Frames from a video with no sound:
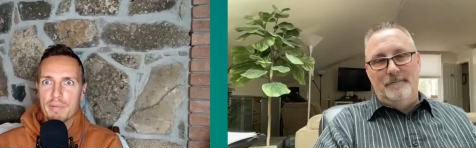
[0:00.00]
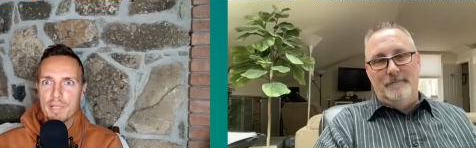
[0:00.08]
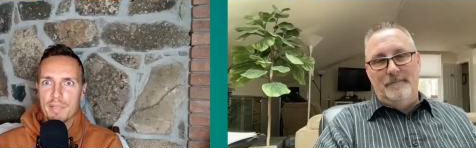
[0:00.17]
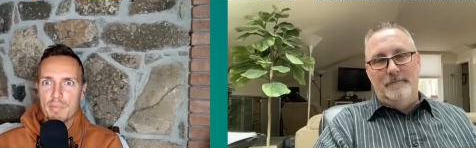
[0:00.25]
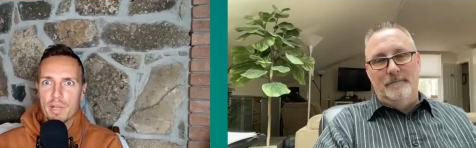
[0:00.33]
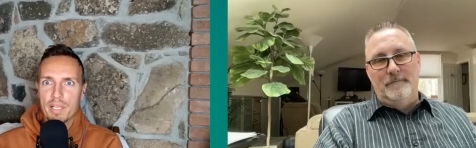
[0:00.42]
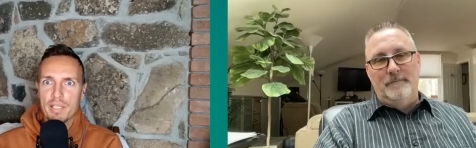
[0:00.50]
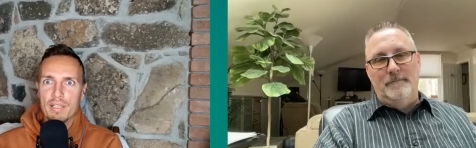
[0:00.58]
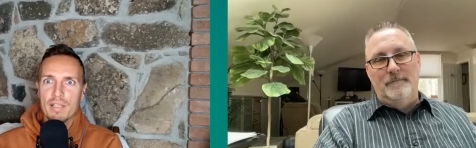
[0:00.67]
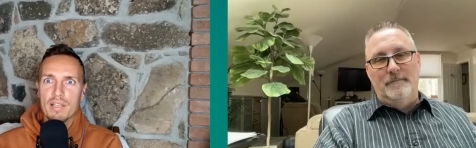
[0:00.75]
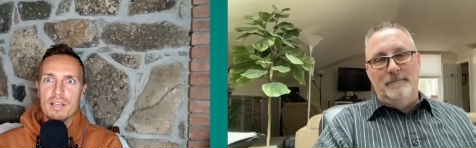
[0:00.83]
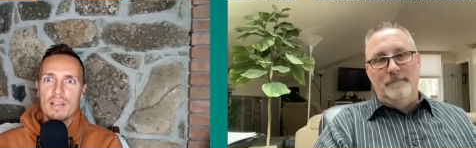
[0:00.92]
Speaker 1: by the brain.
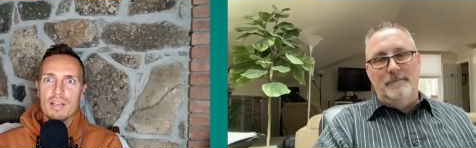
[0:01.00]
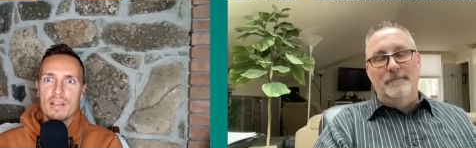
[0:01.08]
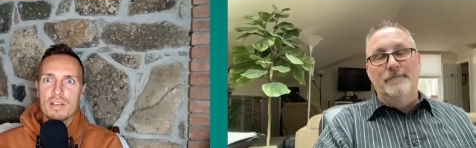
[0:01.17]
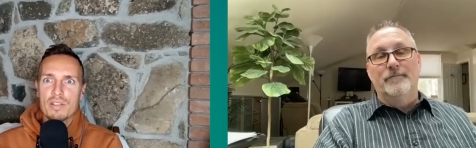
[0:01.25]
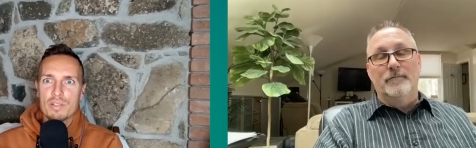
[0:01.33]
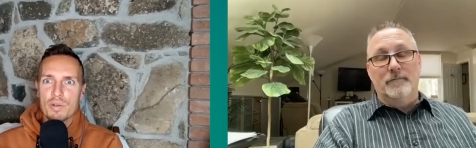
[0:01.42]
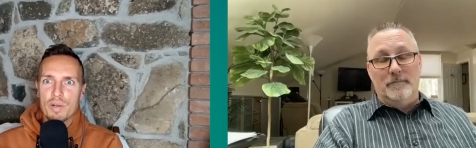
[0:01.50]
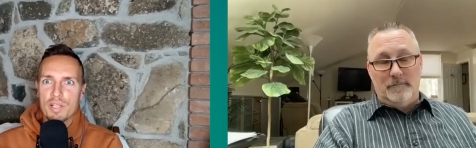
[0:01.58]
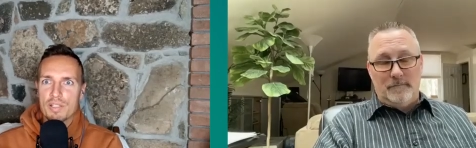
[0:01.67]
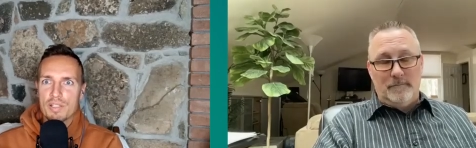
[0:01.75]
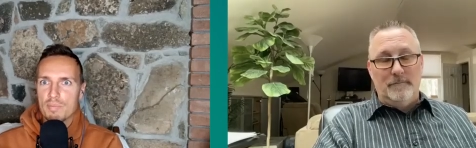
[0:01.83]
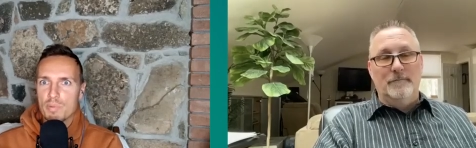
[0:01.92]
So at
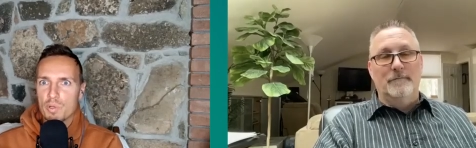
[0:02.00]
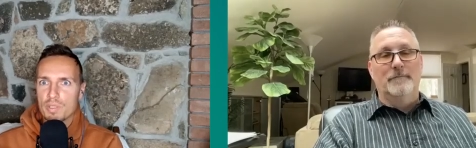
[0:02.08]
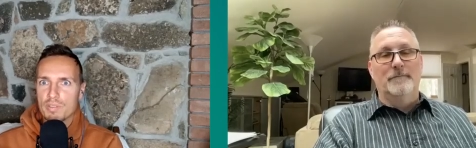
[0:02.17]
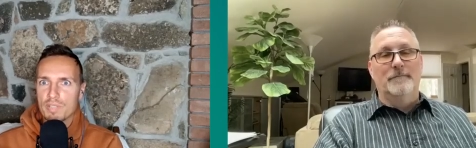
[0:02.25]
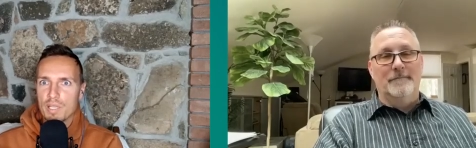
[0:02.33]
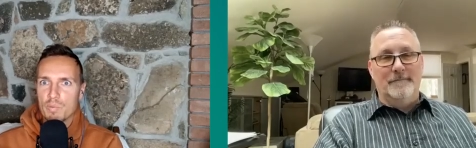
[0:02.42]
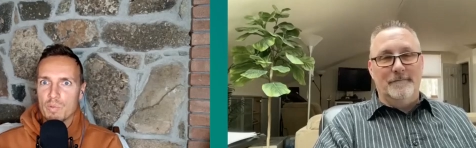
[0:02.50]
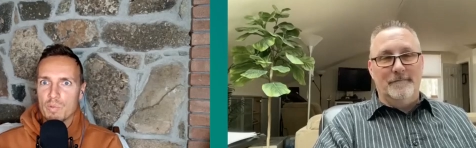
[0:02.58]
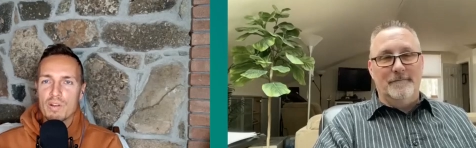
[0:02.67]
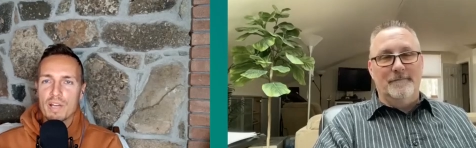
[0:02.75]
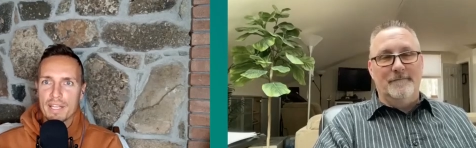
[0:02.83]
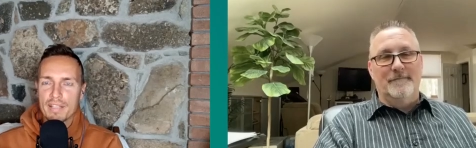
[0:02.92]
some point, they will
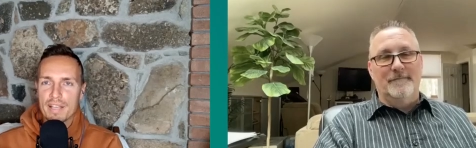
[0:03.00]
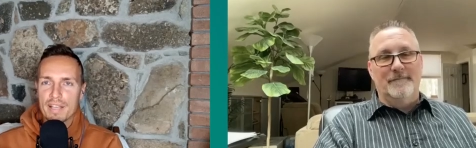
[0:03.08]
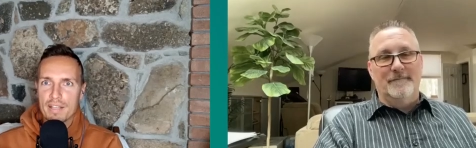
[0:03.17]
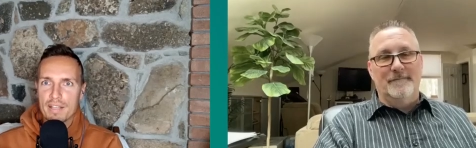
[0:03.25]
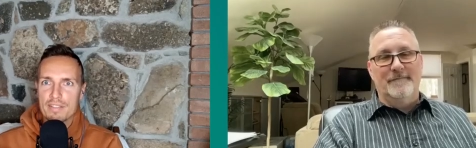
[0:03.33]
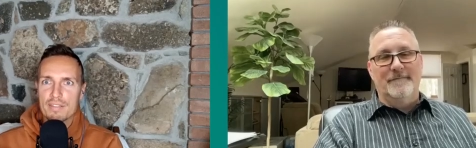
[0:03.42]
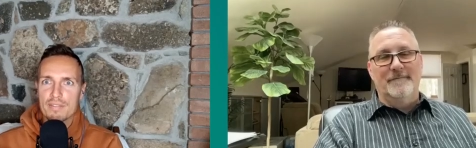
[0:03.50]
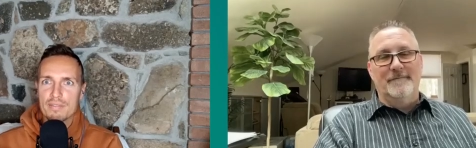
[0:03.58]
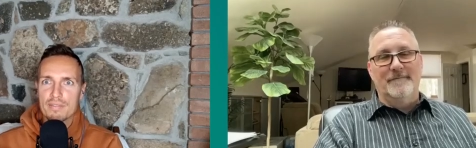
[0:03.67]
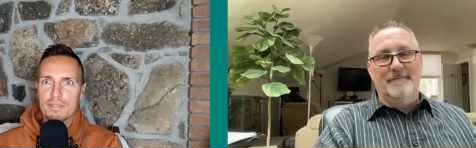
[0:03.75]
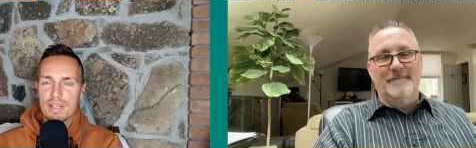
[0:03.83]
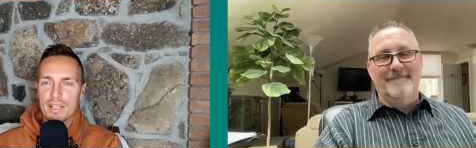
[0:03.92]
get a test
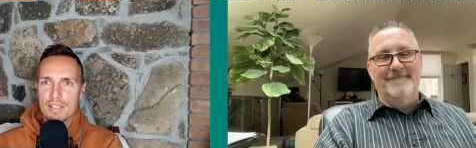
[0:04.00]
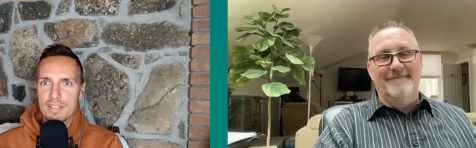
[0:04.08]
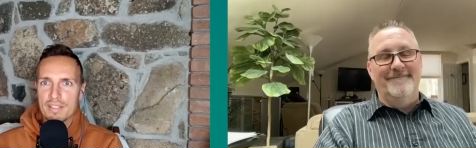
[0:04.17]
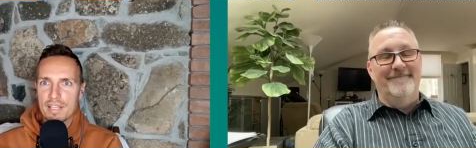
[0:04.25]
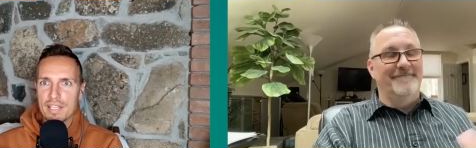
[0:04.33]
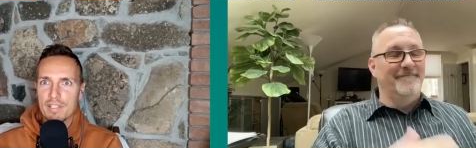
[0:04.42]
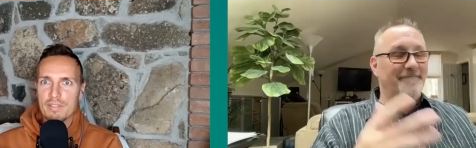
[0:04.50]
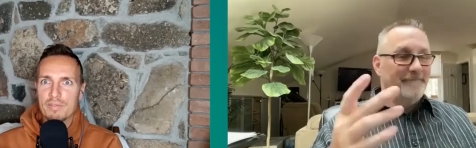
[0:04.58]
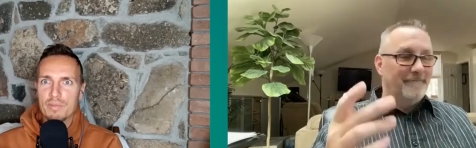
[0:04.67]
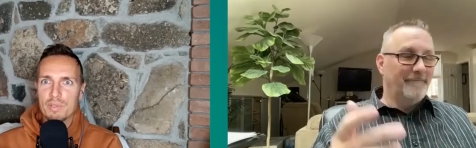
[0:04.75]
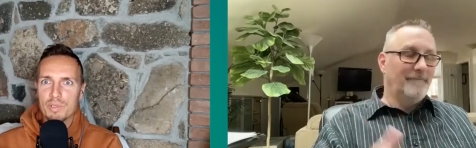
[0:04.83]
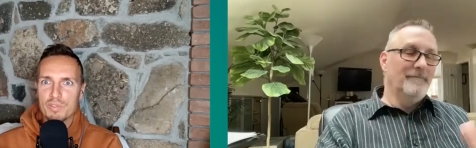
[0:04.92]
and say,
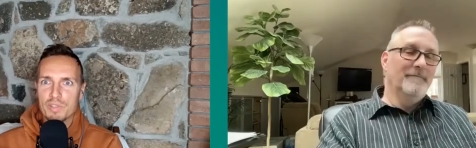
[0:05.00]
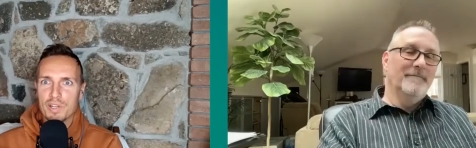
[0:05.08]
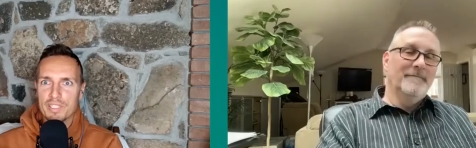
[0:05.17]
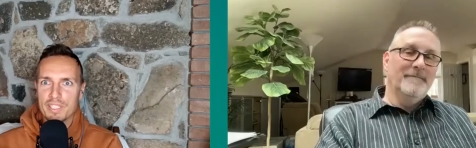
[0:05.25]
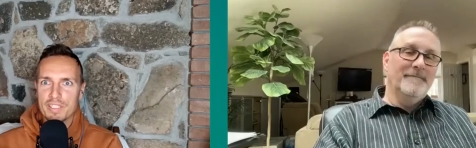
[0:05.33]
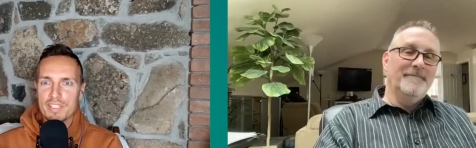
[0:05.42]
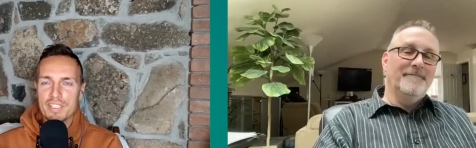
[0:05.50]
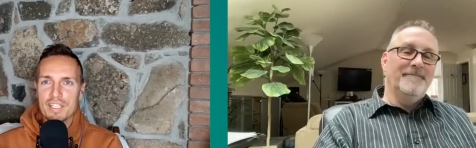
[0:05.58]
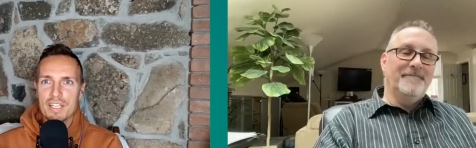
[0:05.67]
you've got this.